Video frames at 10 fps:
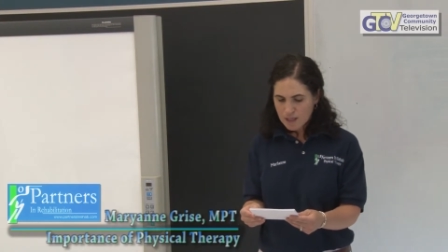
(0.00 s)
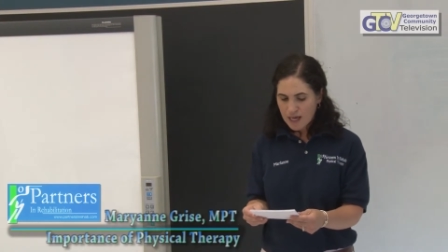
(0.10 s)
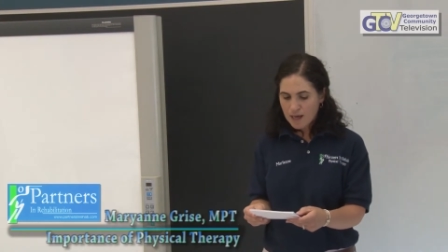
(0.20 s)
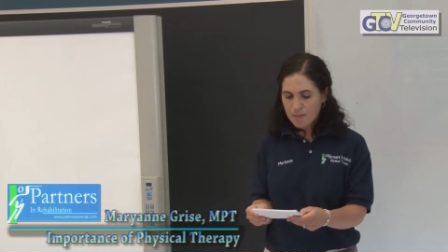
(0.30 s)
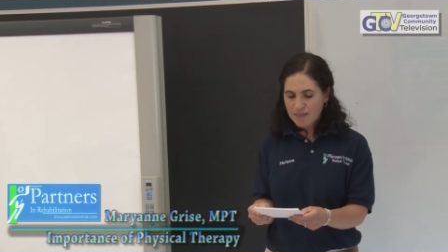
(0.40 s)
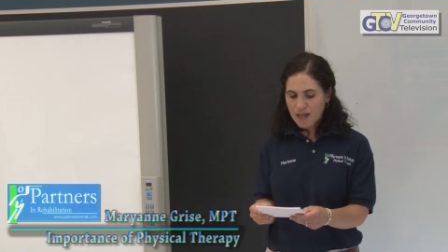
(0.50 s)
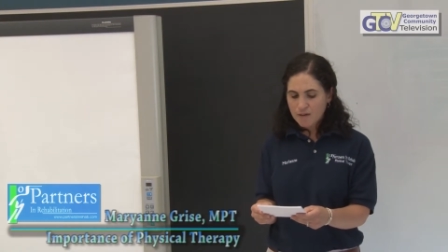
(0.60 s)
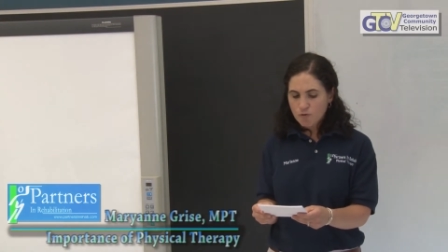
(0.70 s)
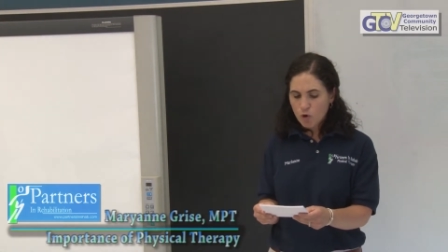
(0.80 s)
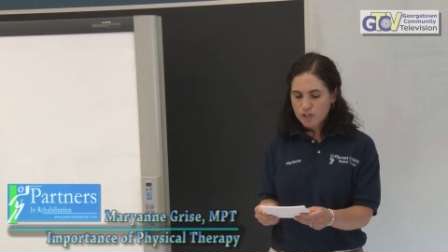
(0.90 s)
Um, and
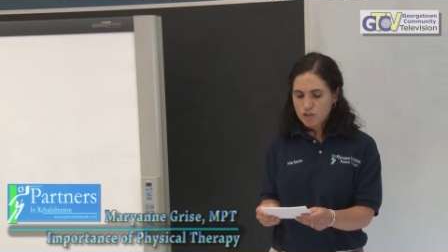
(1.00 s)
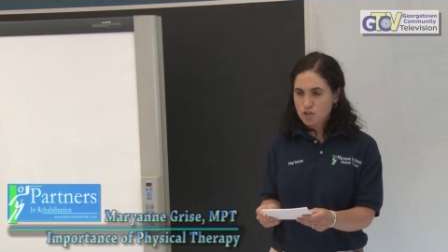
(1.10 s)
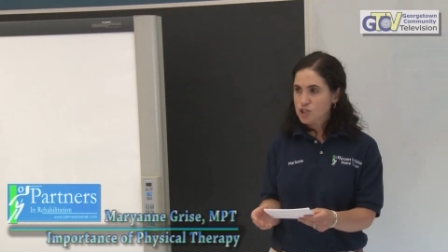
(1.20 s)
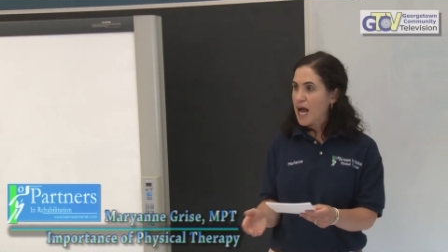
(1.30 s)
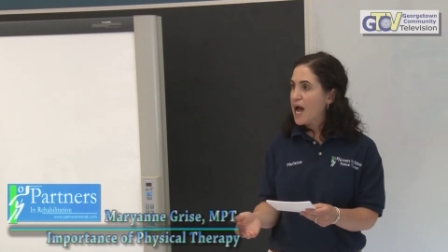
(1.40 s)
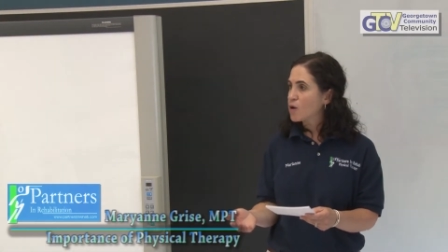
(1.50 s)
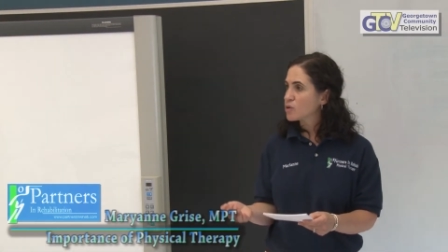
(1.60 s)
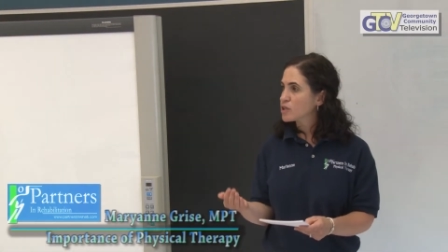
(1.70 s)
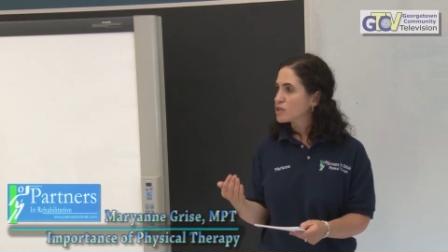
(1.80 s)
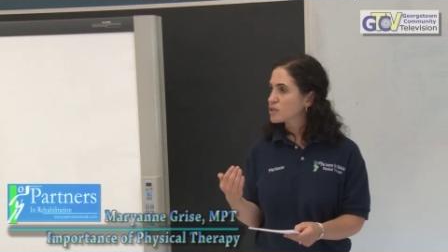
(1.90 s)
then of course
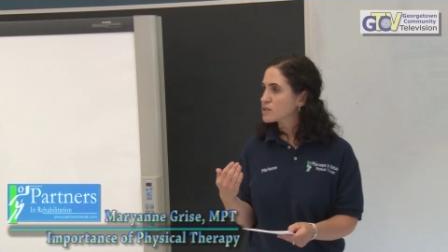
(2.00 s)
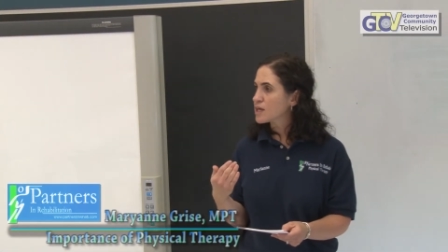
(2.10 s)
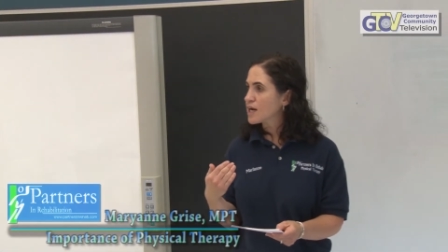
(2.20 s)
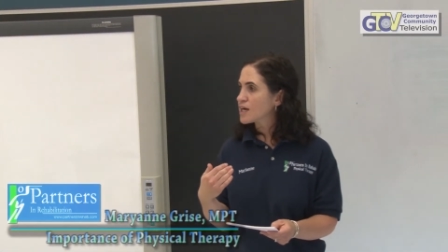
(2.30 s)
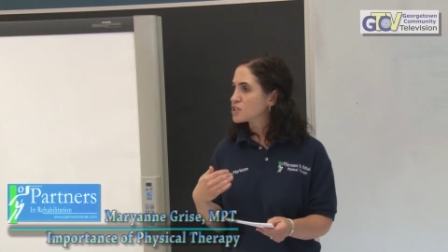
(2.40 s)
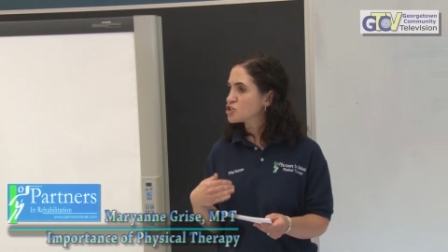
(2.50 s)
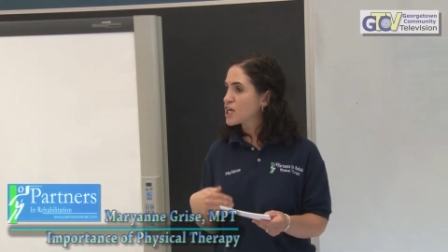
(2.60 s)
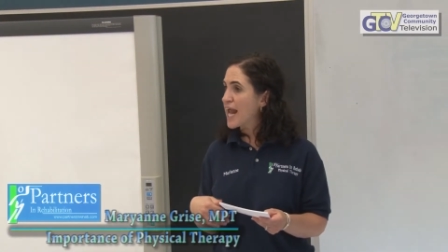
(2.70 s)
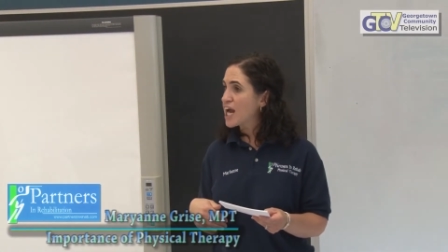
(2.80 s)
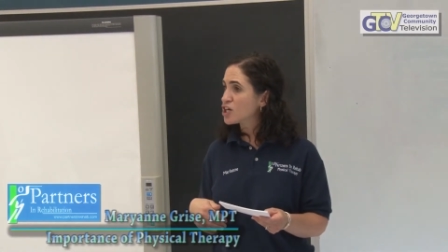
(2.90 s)
shower uh,
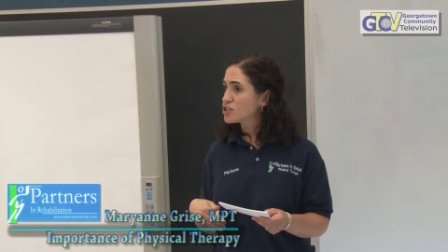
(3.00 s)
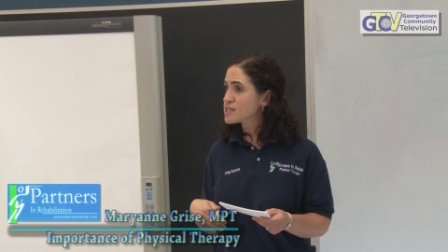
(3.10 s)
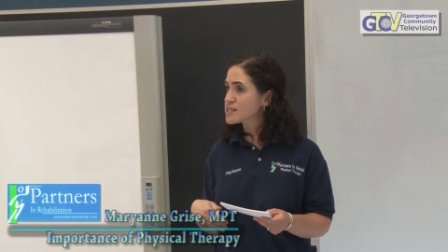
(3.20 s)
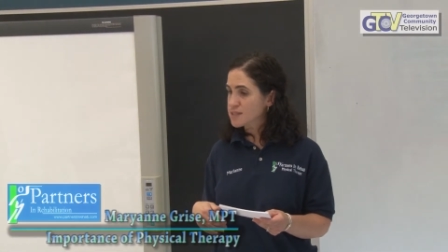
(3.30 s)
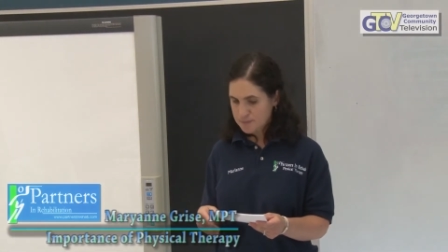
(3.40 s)
chairs.